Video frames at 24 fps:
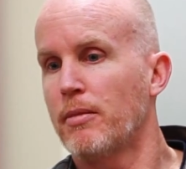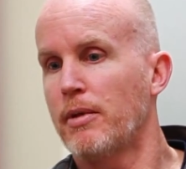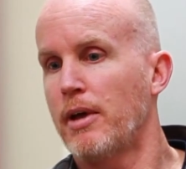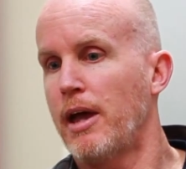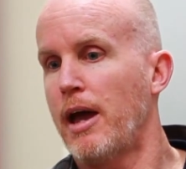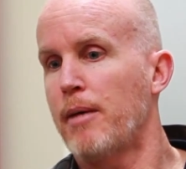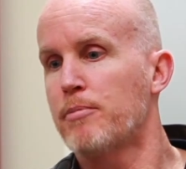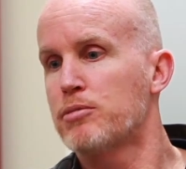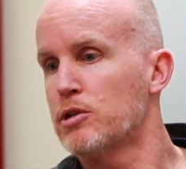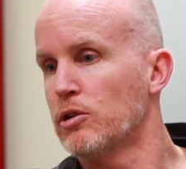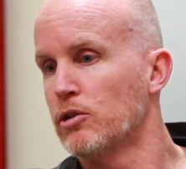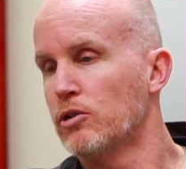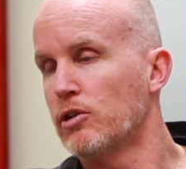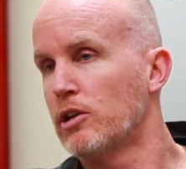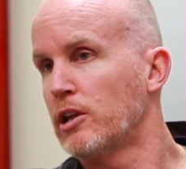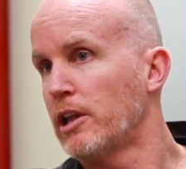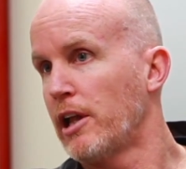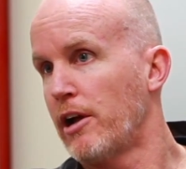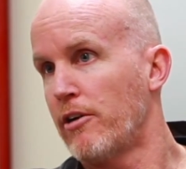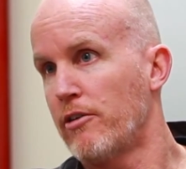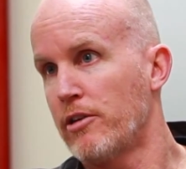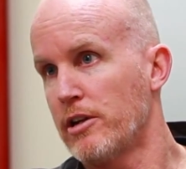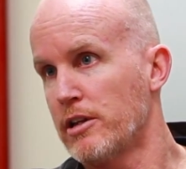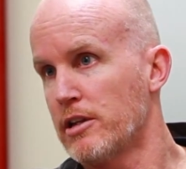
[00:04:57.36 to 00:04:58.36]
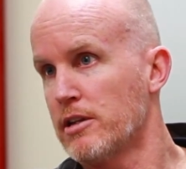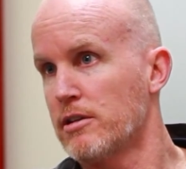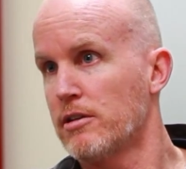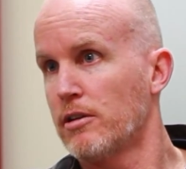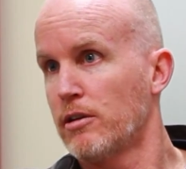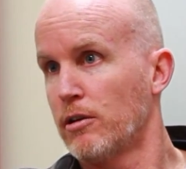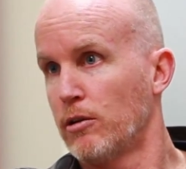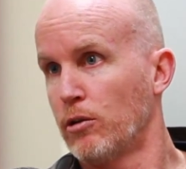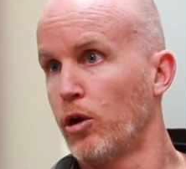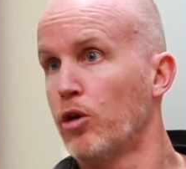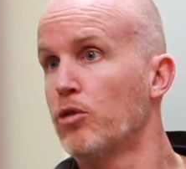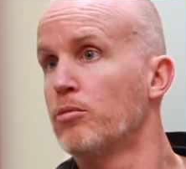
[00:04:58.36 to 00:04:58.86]
absolute clarity
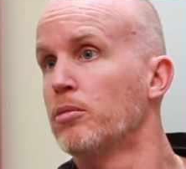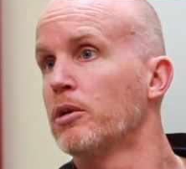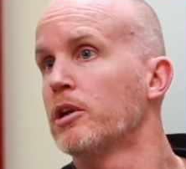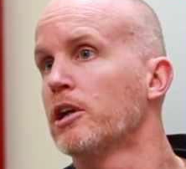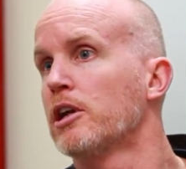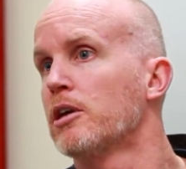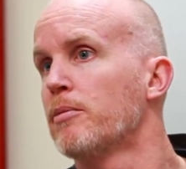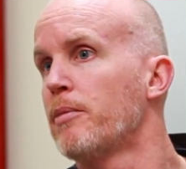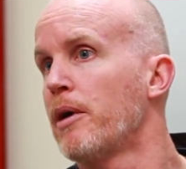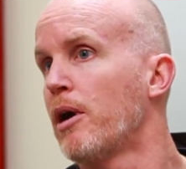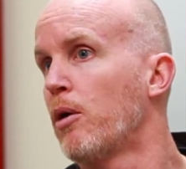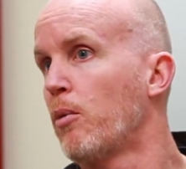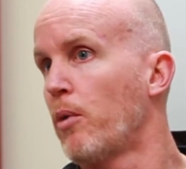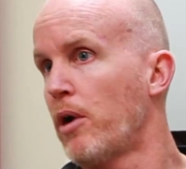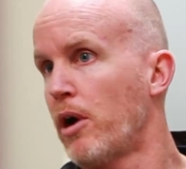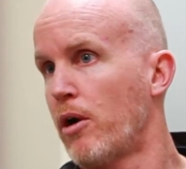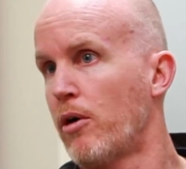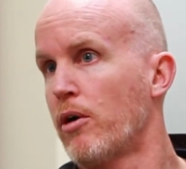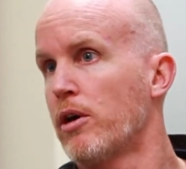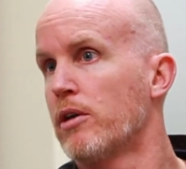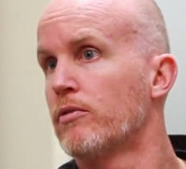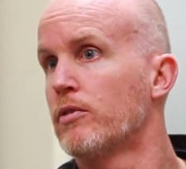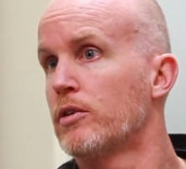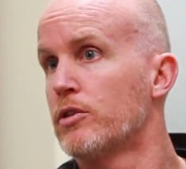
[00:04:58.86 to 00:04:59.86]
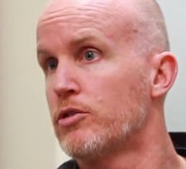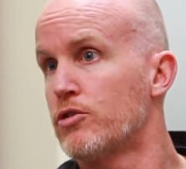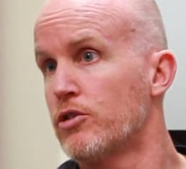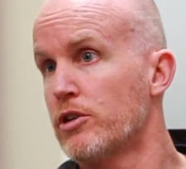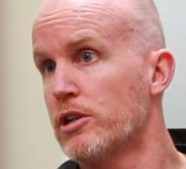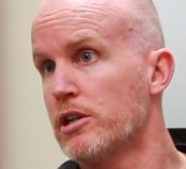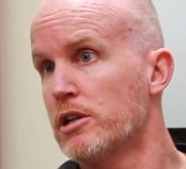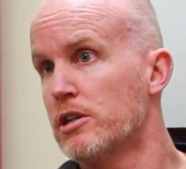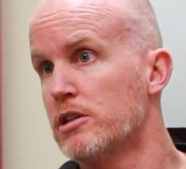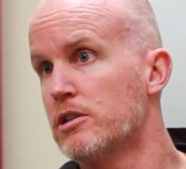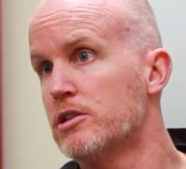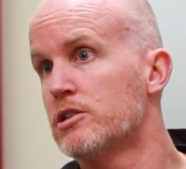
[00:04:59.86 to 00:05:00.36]
globally about where our
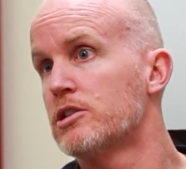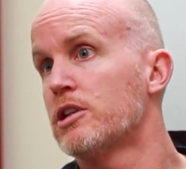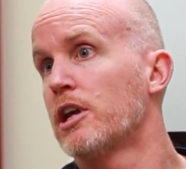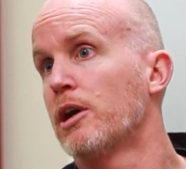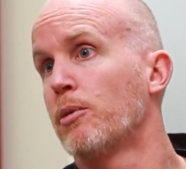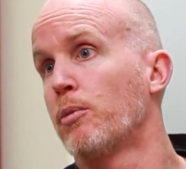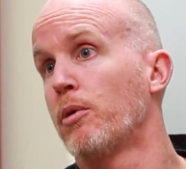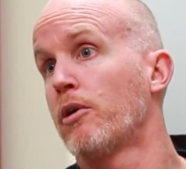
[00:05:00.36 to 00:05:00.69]
inventory is and